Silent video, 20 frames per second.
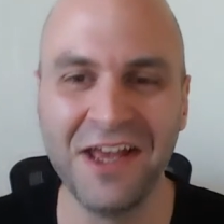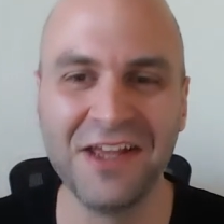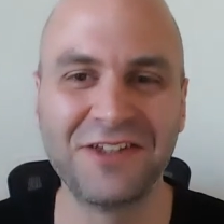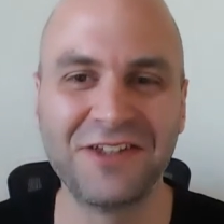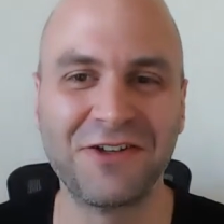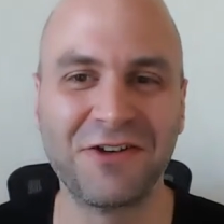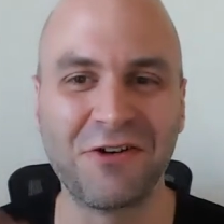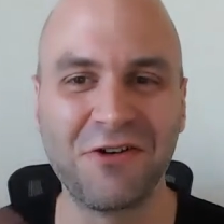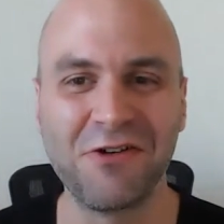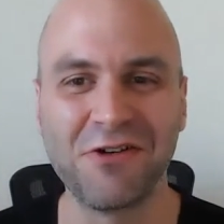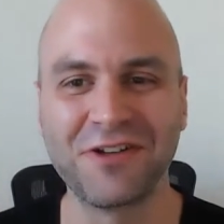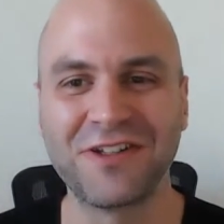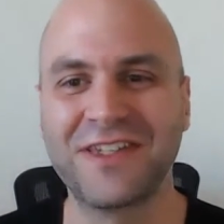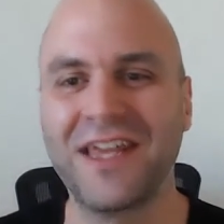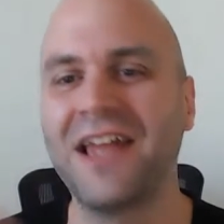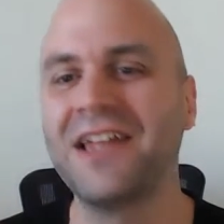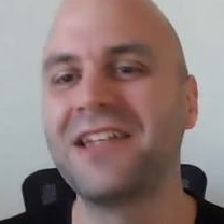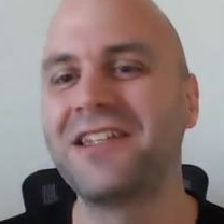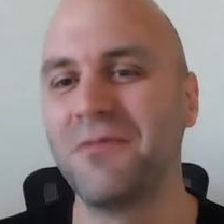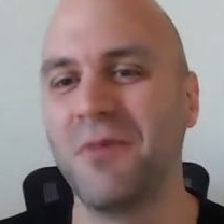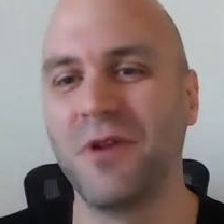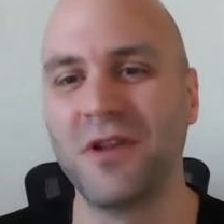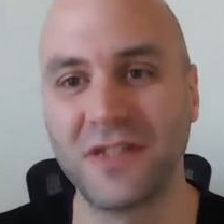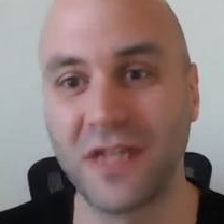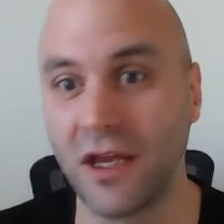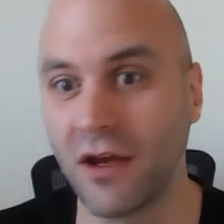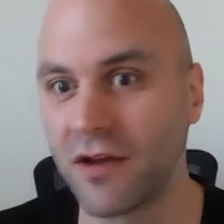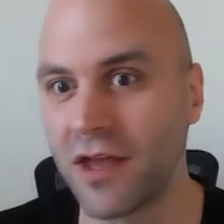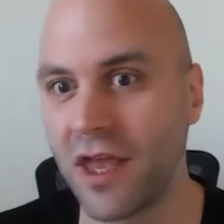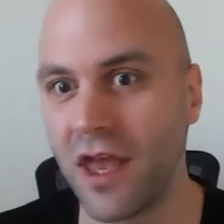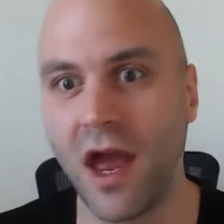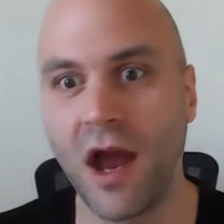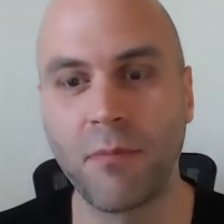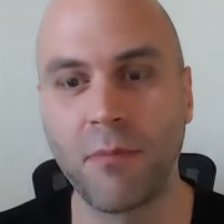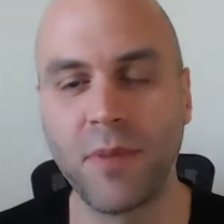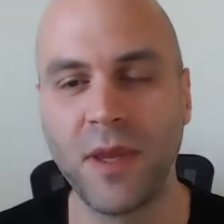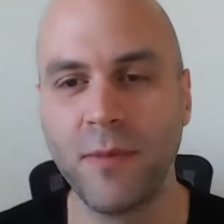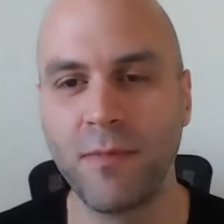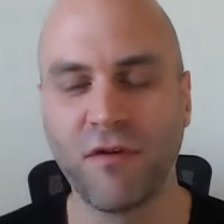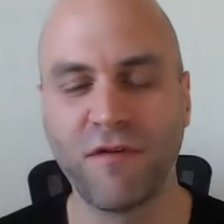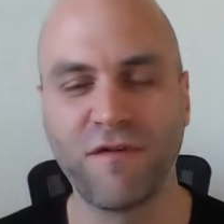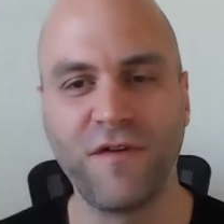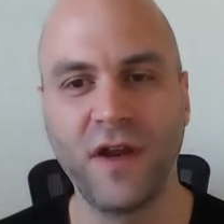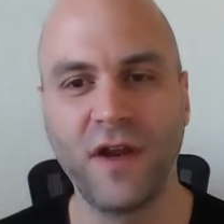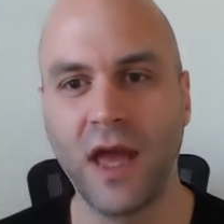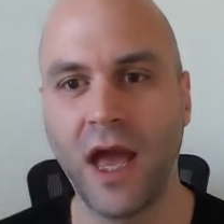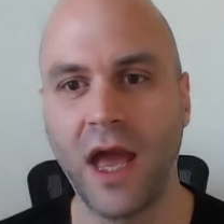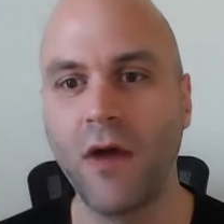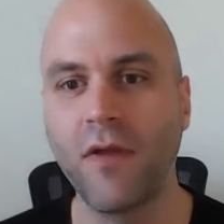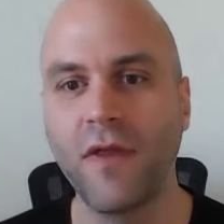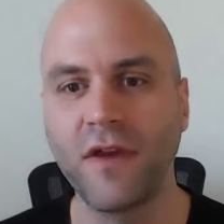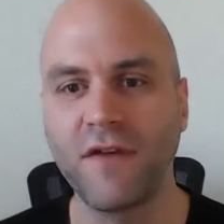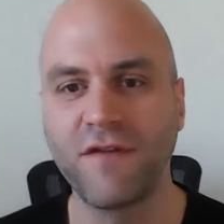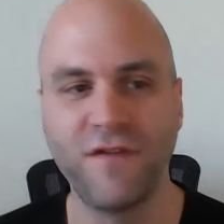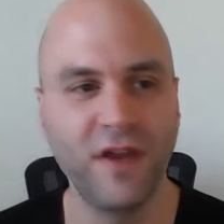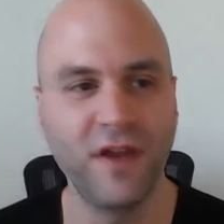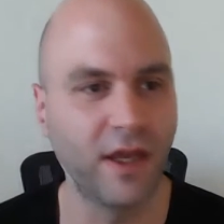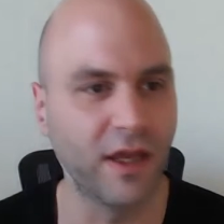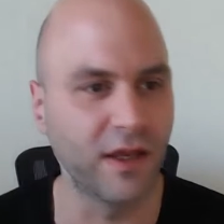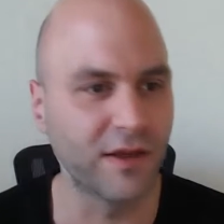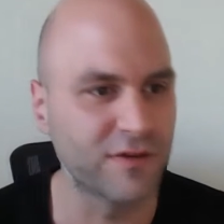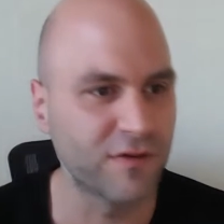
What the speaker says: So Google sentiment, say, okay, how people feel, how they feeling.